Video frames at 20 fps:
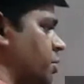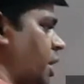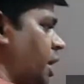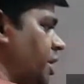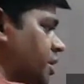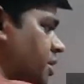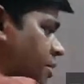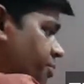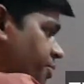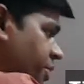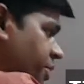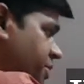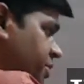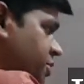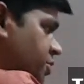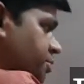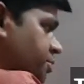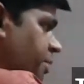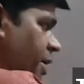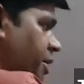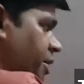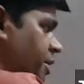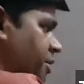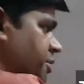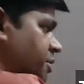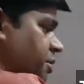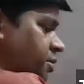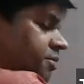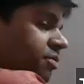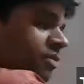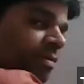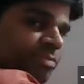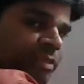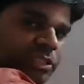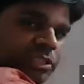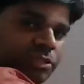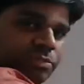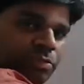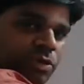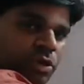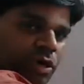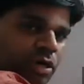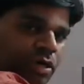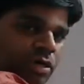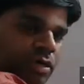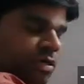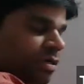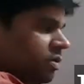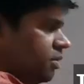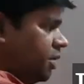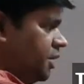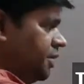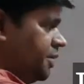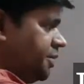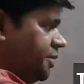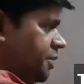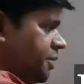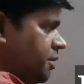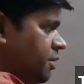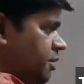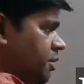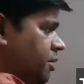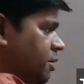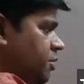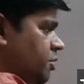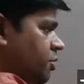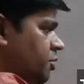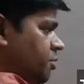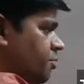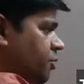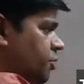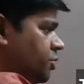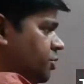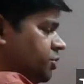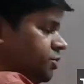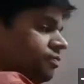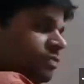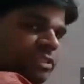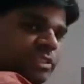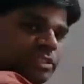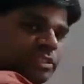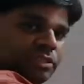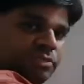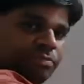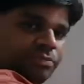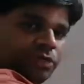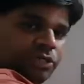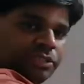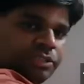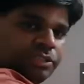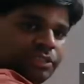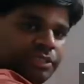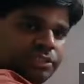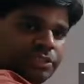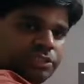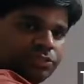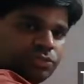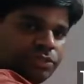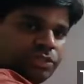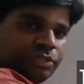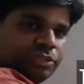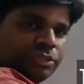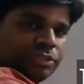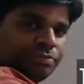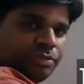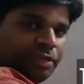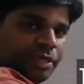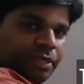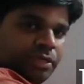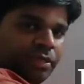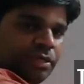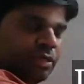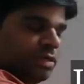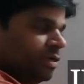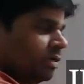I compress this part, to compress this block a little, because of which there's some potential energy stored in the spring.